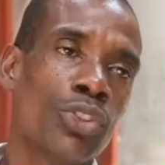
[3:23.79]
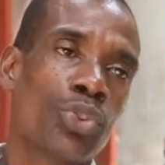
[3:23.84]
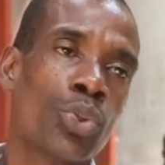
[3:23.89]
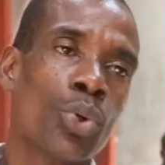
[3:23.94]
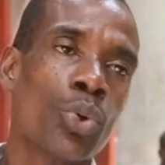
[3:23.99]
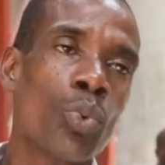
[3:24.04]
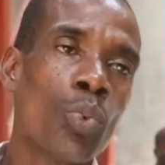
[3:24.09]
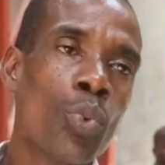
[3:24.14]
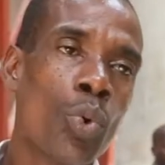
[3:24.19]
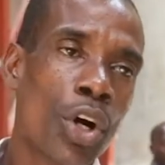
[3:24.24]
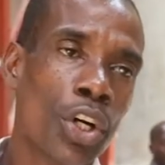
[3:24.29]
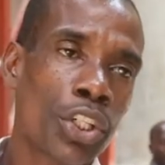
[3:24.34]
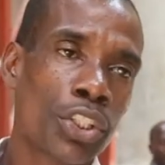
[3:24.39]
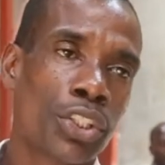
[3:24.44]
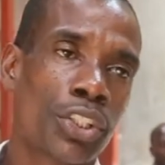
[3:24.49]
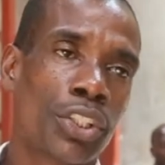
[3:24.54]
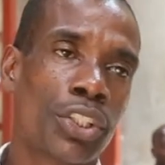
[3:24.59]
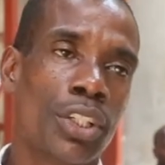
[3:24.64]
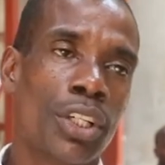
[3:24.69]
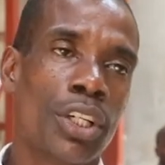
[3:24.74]
to
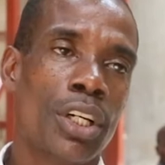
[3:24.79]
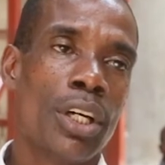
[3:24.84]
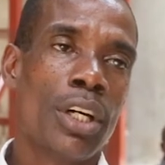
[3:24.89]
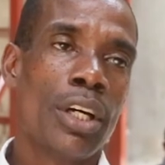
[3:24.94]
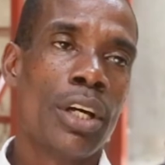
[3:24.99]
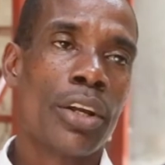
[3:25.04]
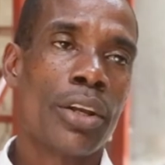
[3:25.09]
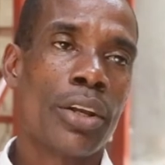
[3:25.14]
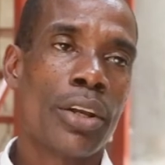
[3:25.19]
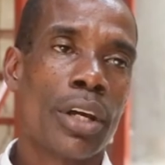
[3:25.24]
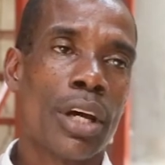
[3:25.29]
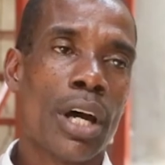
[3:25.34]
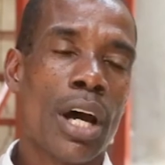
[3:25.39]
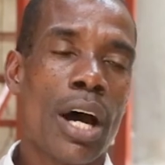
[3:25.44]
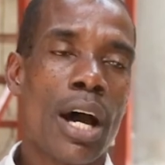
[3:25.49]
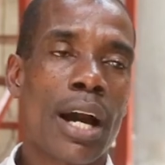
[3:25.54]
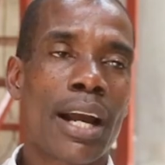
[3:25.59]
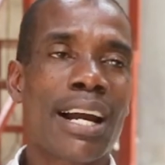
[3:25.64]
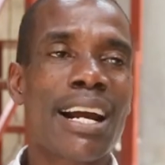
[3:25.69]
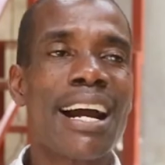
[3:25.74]
wash
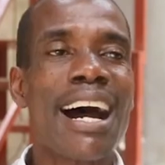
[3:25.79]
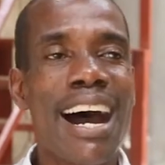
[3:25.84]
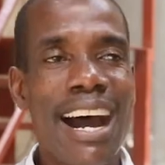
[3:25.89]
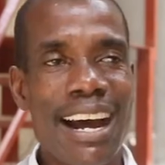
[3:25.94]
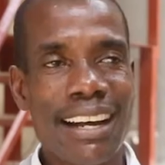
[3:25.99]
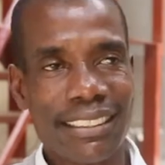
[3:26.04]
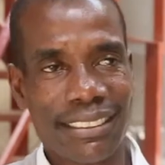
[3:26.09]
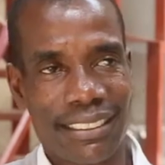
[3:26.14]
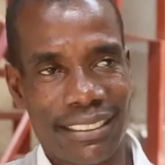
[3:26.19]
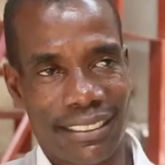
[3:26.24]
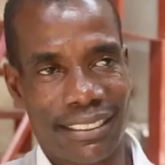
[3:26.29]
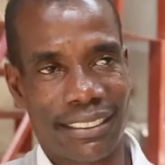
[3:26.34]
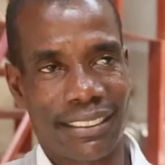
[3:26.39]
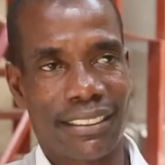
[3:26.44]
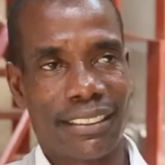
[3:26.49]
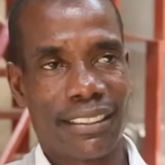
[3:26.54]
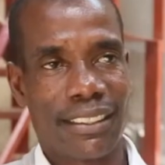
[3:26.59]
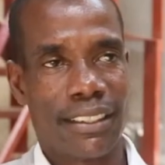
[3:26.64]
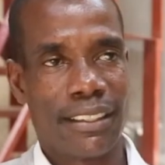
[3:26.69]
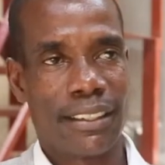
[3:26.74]

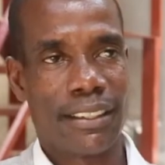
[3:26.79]
cars.